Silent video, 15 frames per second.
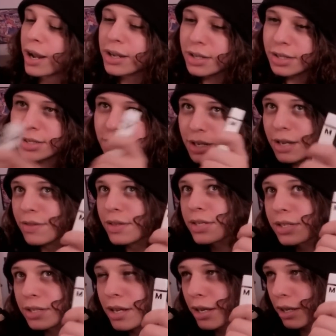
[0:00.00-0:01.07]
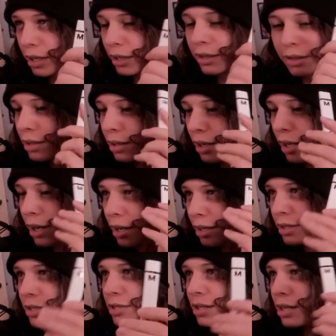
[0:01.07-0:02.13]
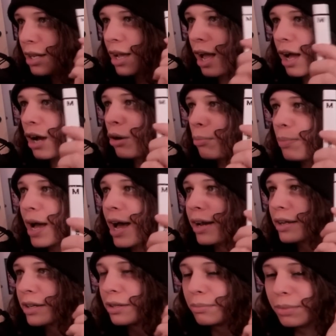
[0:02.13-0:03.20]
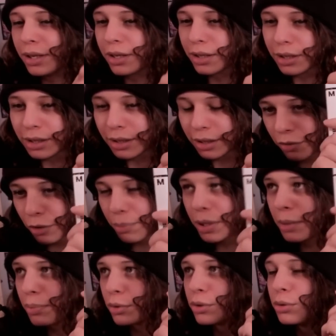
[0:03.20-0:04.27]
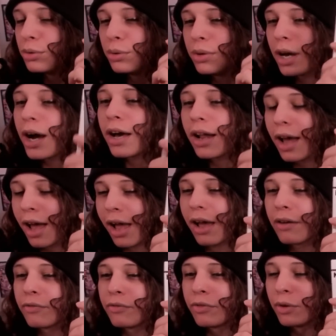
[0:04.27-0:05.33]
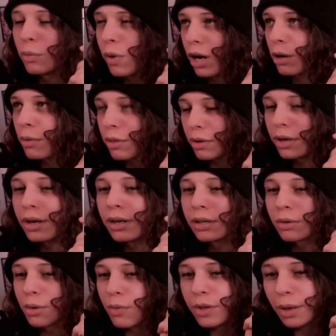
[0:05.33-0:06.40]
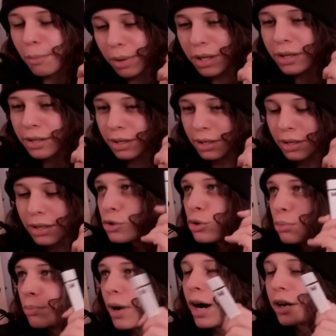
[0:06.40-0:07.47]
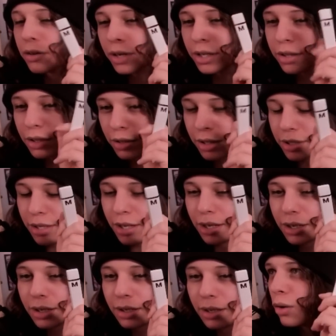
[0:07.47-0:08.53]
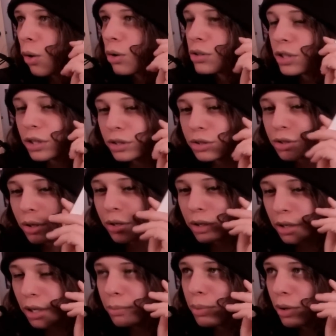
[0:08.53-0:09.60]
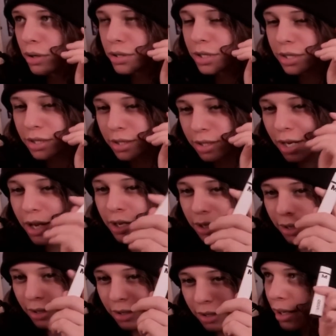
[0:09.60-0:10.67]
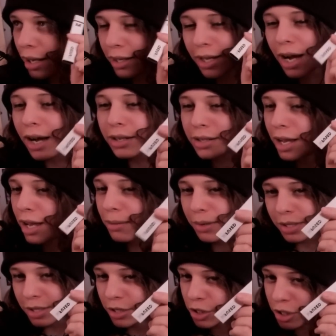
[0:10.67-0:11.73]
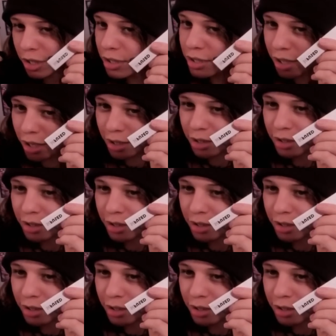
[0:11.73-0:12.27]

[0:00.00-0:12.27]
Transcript: can see this thing, and I can see how bad it can be for people who do not have the wherewithal or the ability to moderate their intake or to control their impulses to take it. And goddamn, does this shit suck.